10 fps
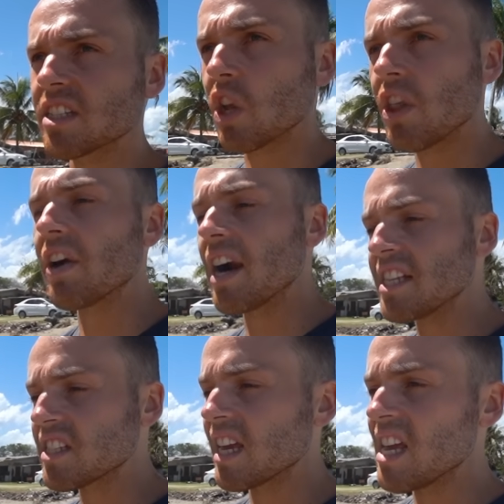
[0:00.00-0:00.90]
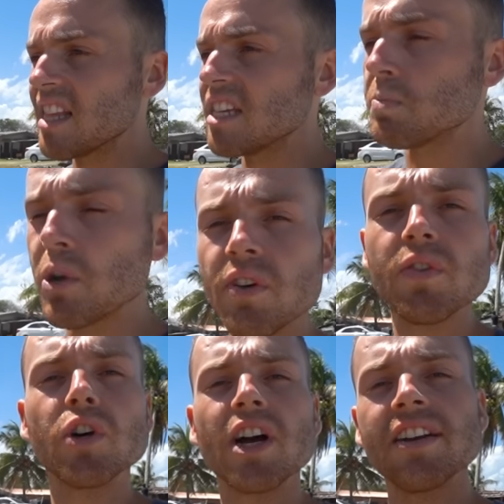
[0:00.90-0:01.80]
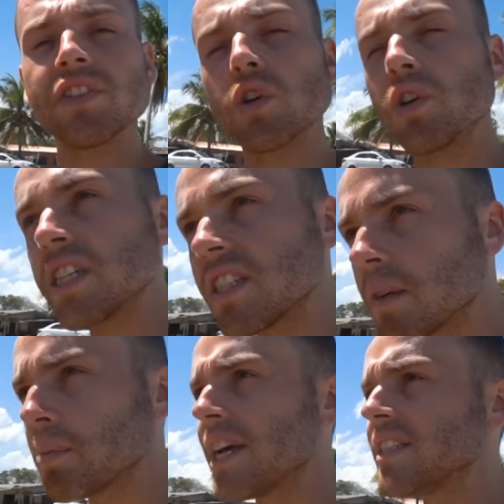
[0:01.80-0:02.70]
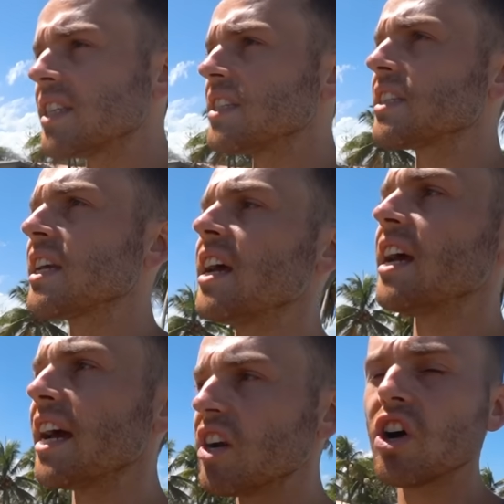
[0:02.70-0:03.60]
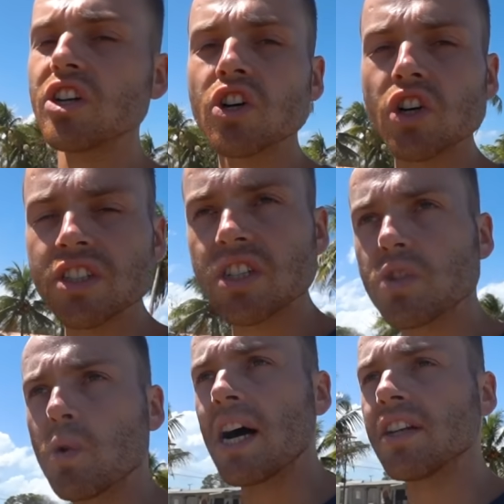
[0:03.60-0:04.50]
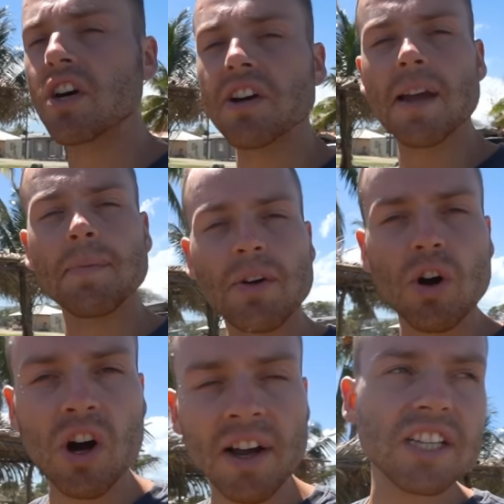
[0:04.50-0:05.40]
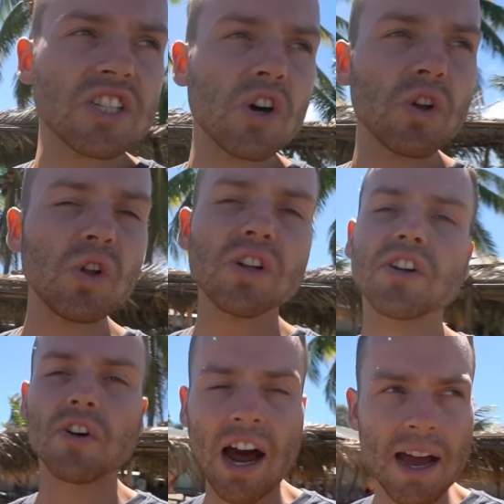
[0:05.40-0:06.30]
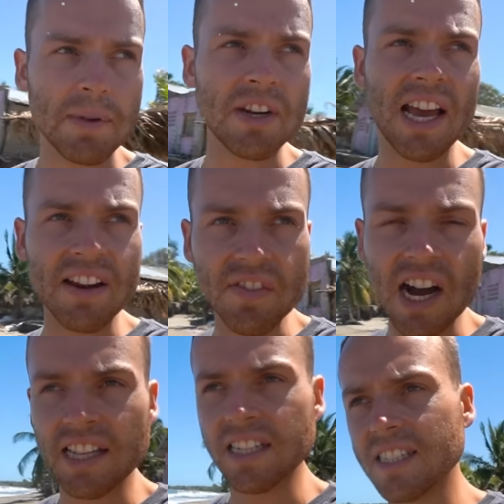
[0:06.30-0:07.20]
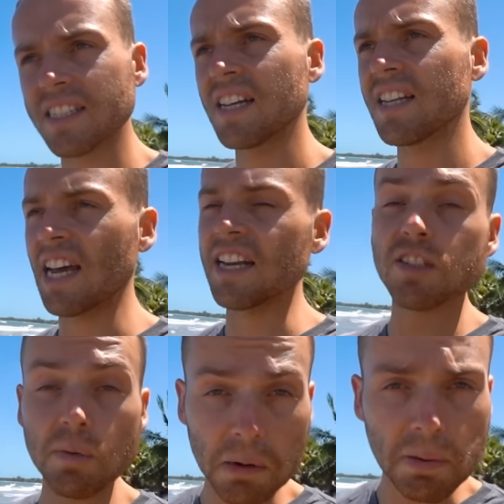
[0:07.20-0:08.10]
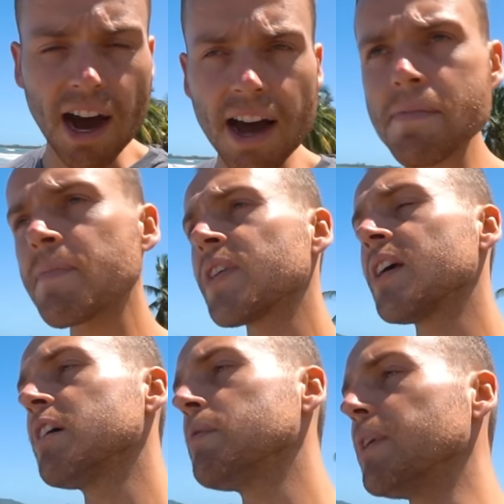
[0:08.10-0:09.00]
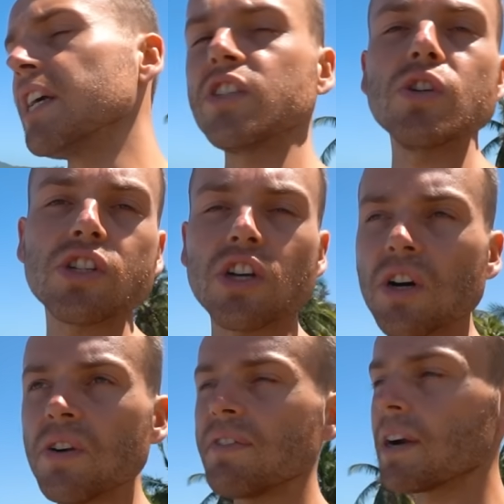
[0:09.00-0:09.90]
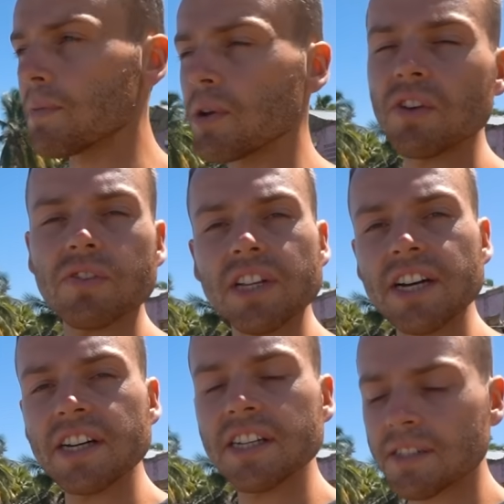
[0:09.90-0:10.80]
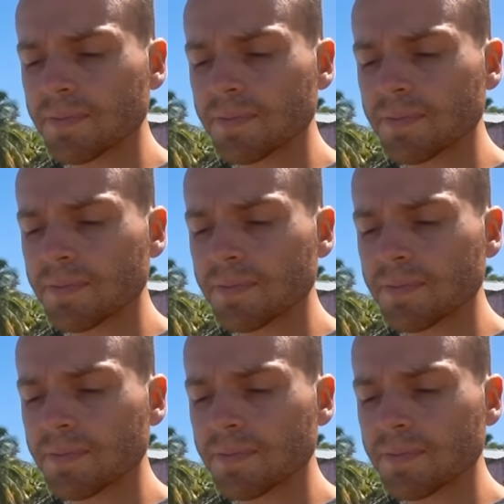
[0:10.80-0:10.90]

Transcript: So there is like these beautiful kind of touristic places in Honduras as well. Don't get me wrong, it's not all crime and violence. that is a big part, but there's also very beautiful areas.